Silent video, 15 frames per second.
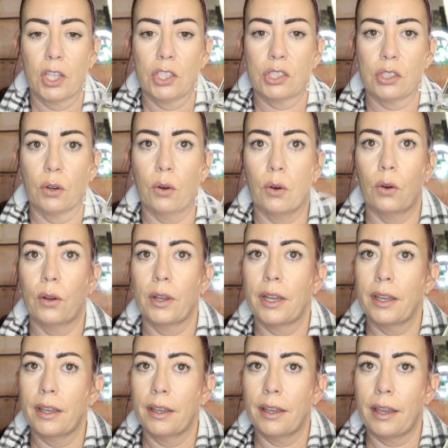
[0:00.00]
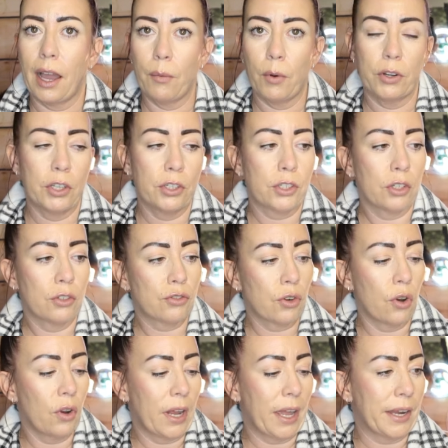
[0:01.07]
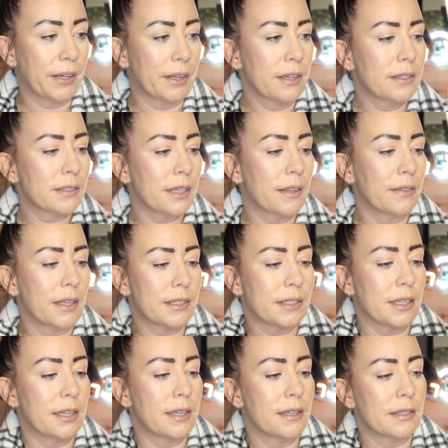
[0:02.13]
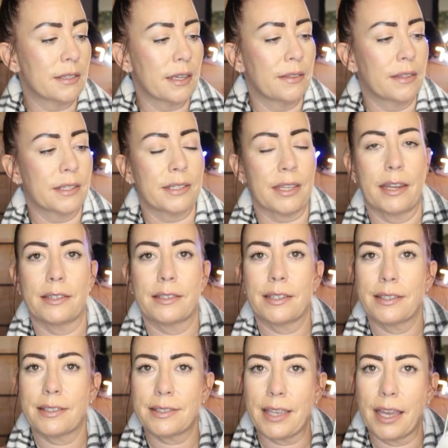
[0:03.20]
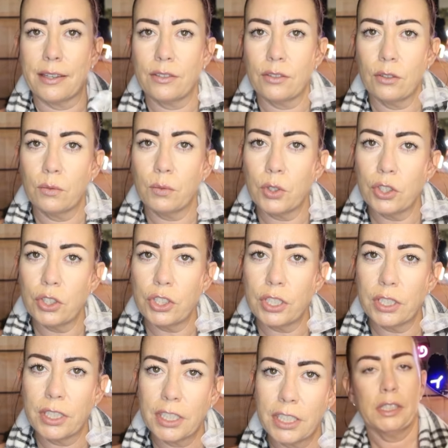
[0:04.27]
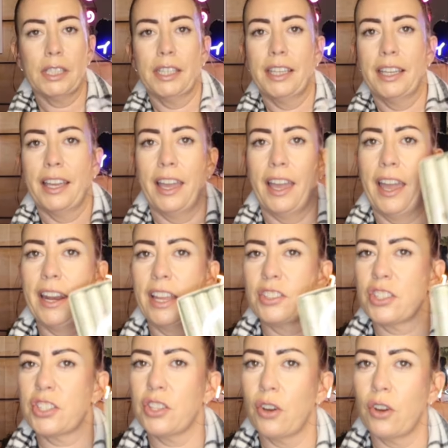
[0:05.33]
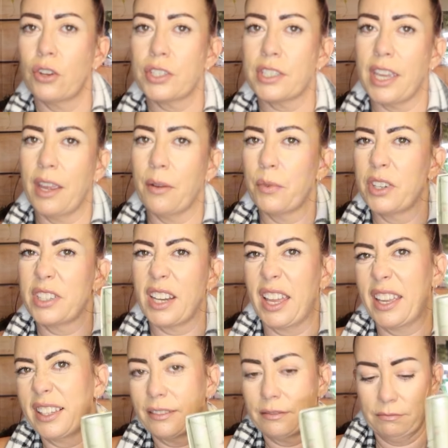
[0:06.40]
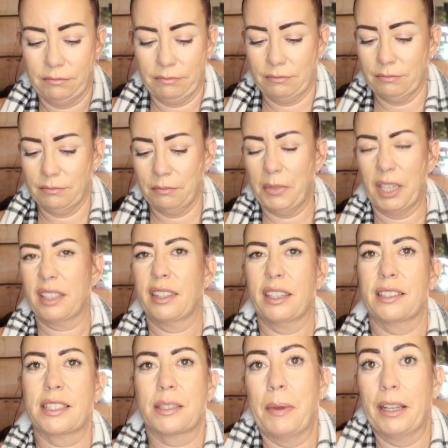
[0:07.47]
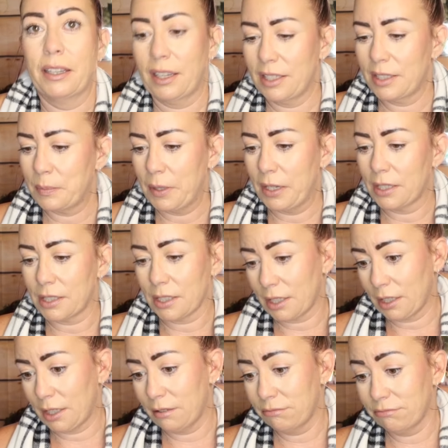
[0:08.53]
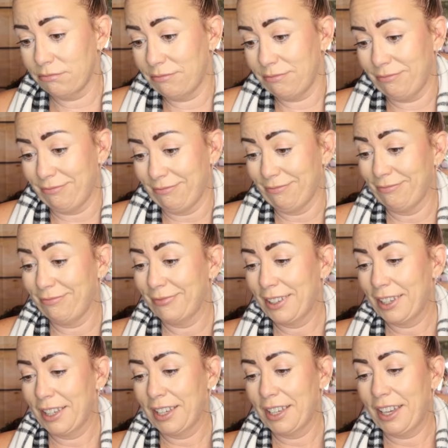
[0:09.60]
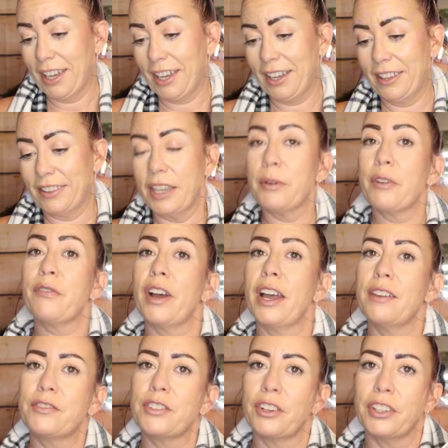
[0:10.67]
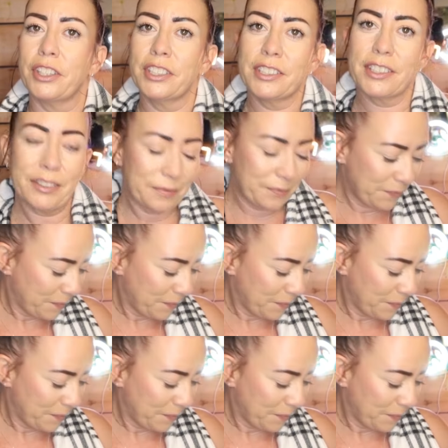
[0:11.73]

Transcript: So I wanted drawer liners, and this is in the scent sandalwood, and I just thought it would like make things smell nice basically. They were $5.